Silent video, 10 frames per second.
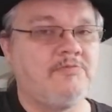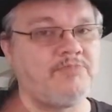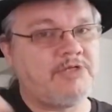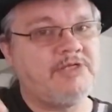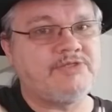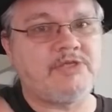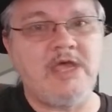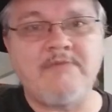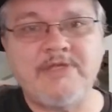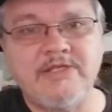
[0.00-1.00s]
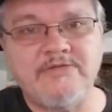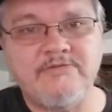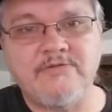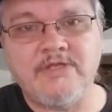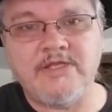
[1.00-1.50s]
please comment
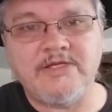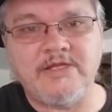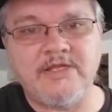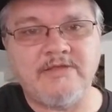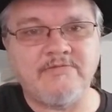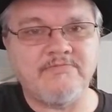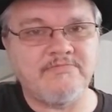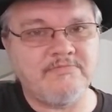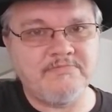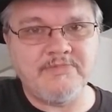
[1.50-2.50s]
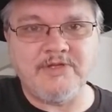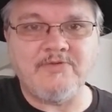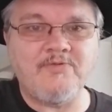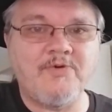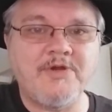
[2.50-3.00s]
and, you
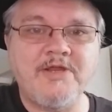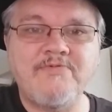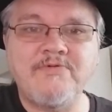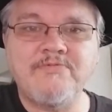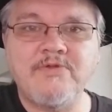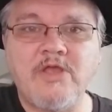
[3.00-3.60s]
know, whatever.